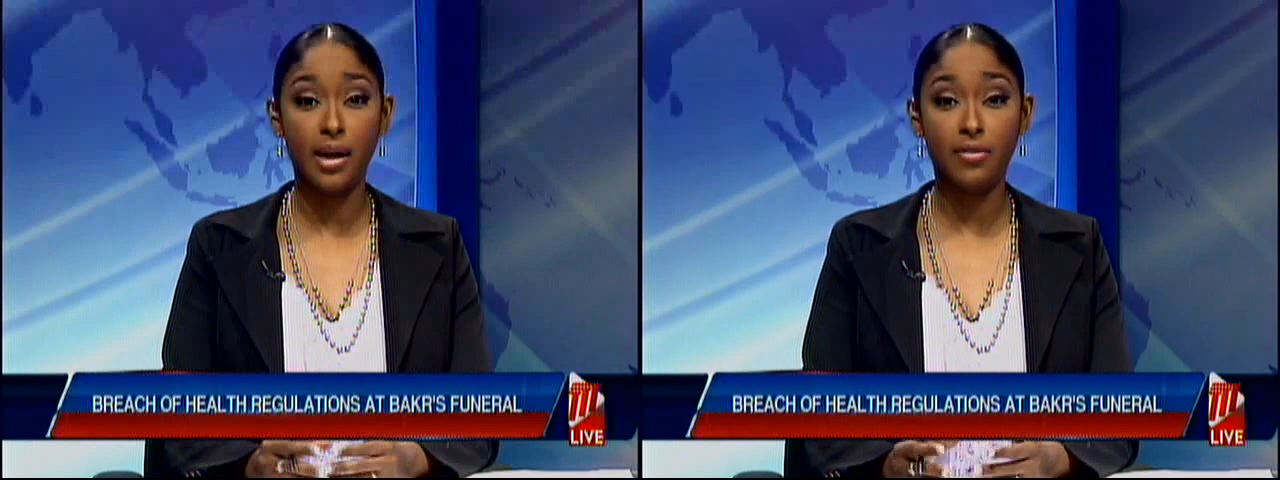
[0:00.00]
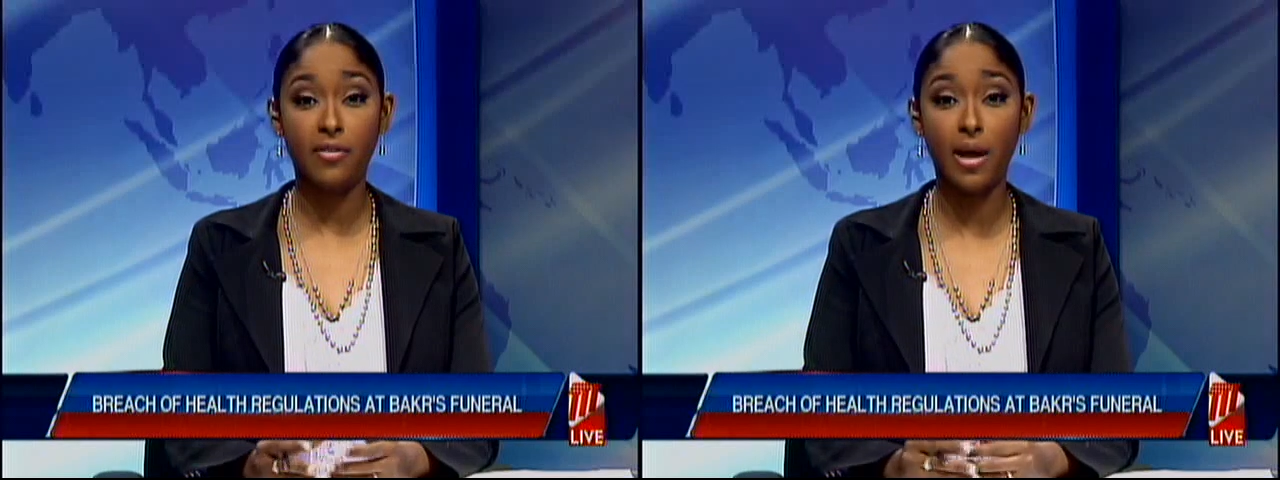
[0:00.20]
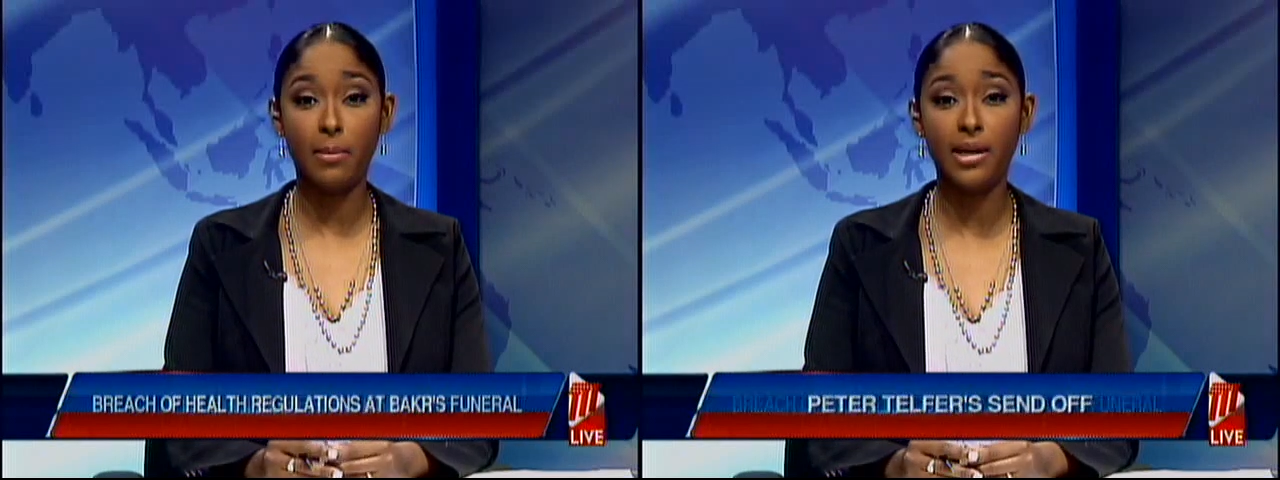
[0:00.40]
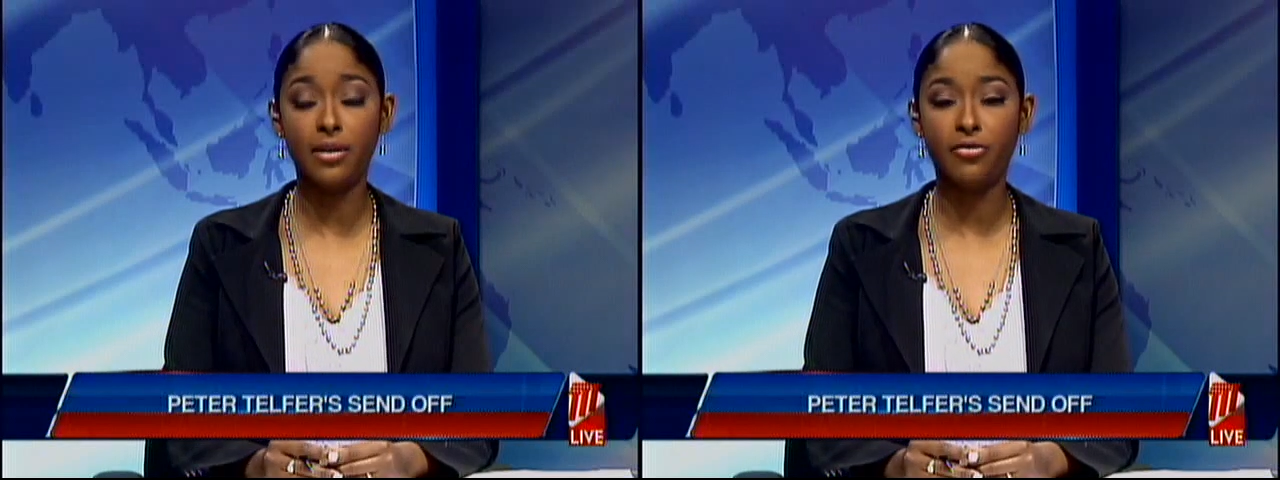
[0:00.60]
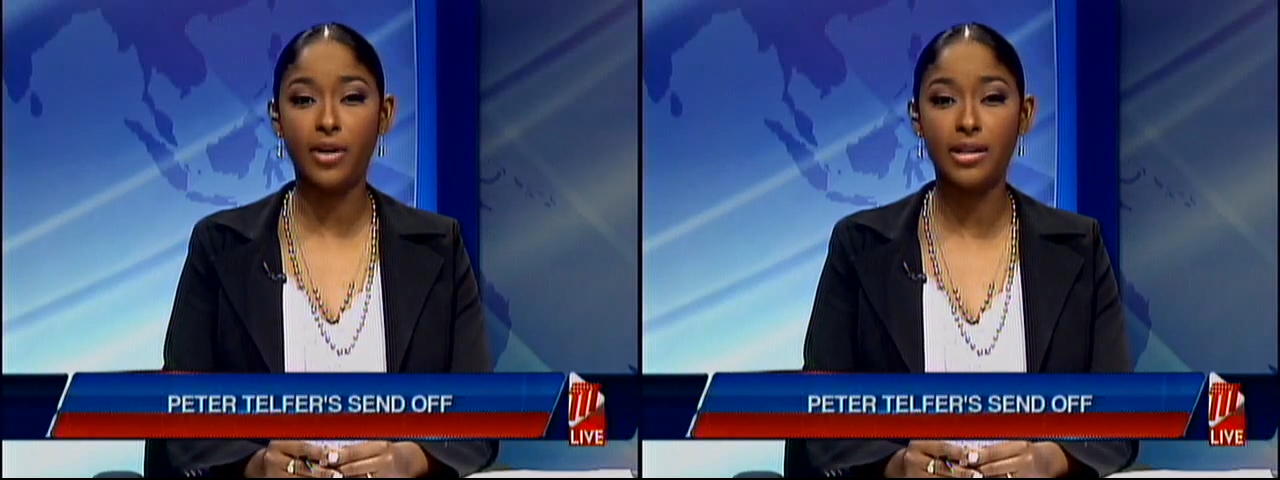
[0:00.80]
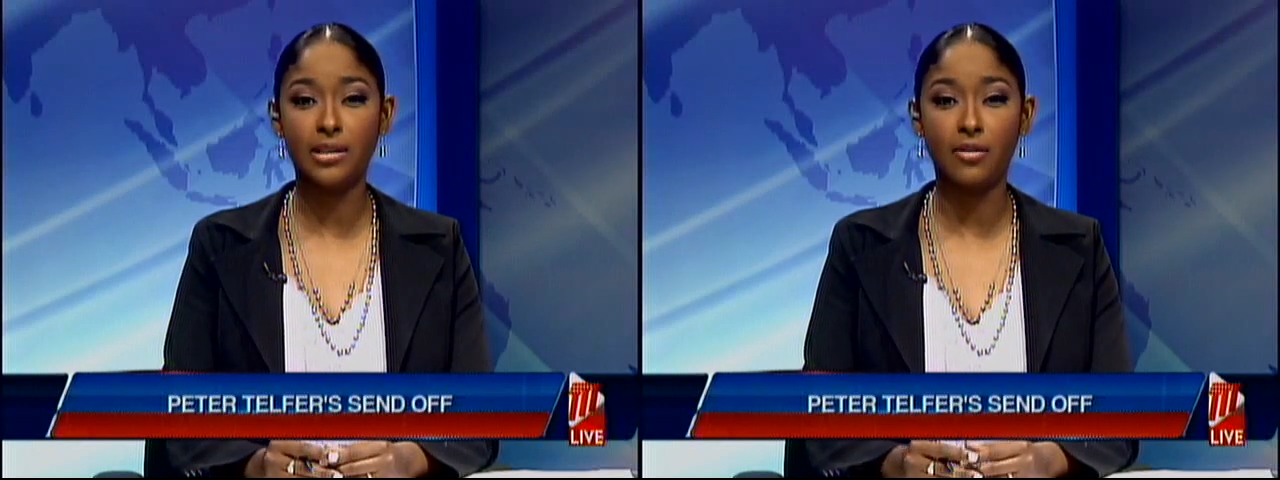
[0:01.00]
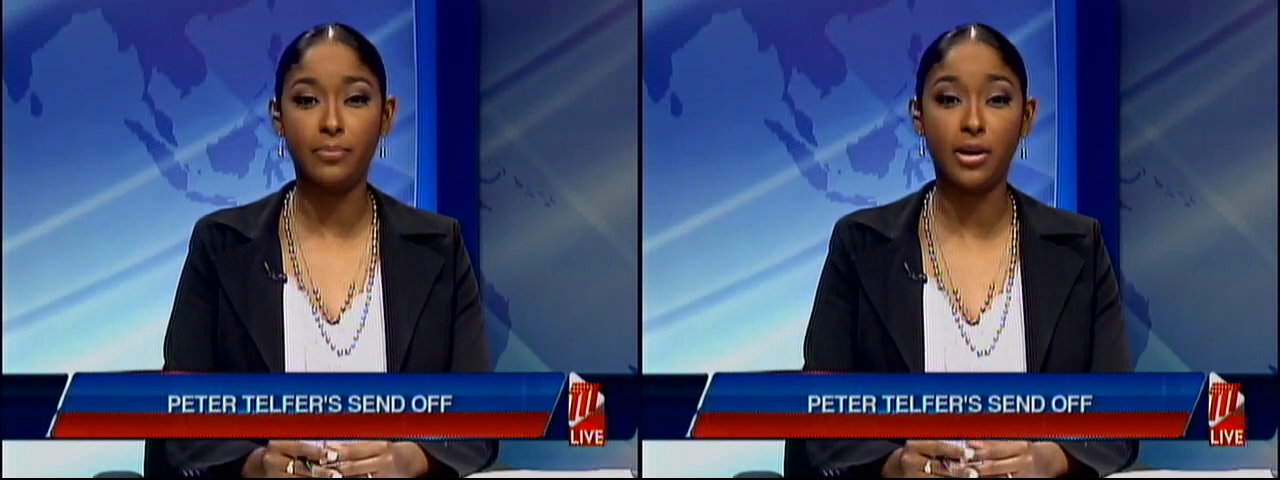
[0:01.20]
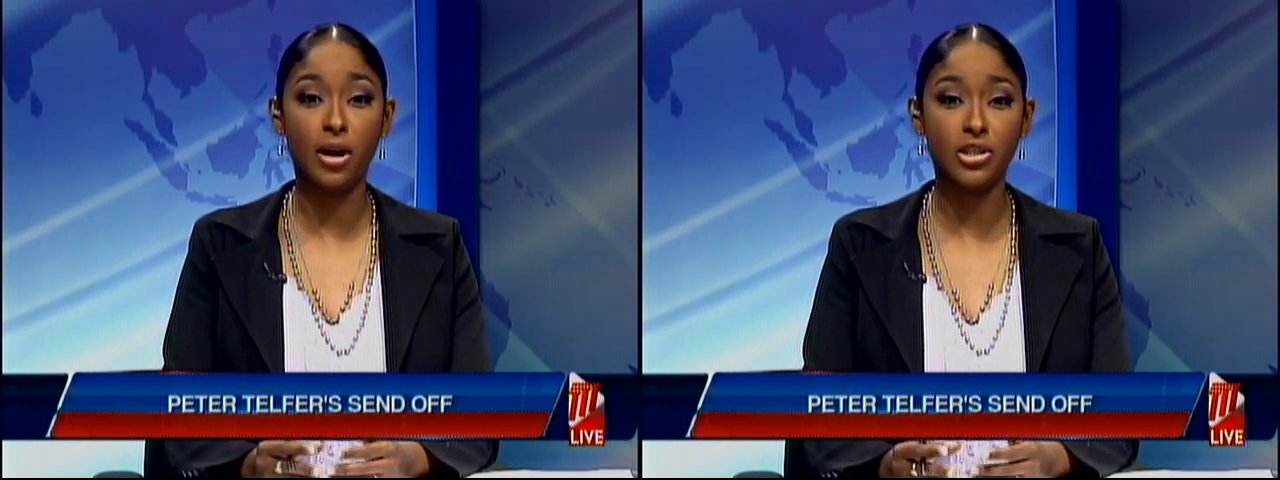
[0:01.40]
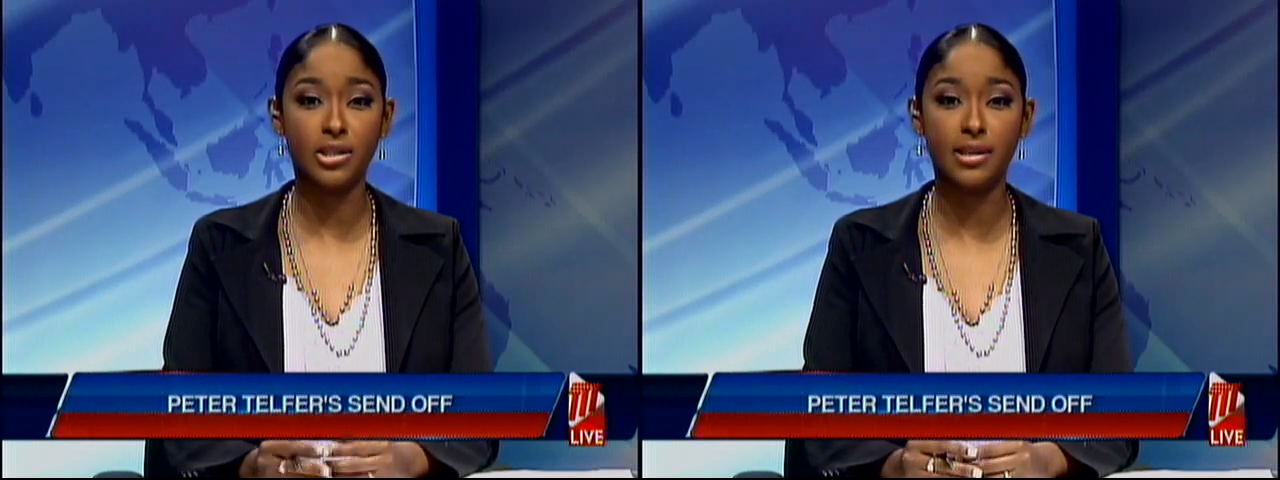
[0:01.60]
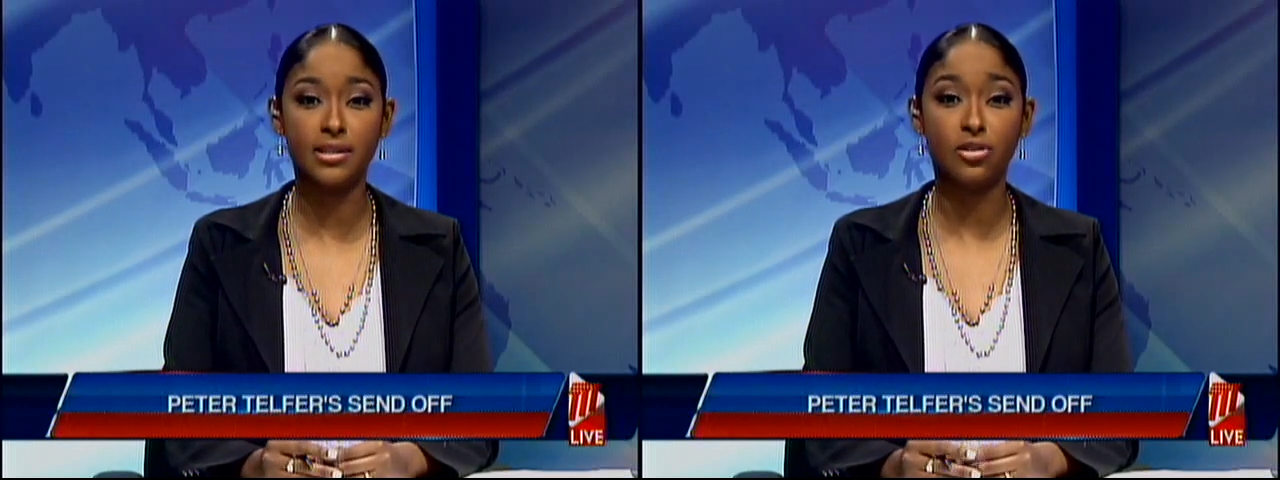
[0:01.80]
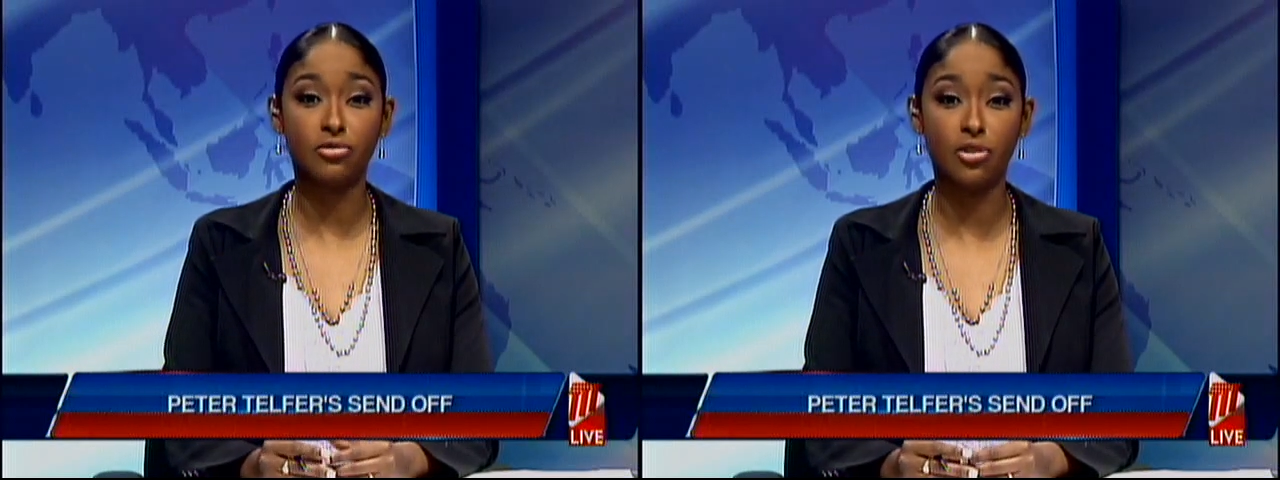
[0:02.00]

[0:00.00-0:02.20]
Family and friends of percussionist,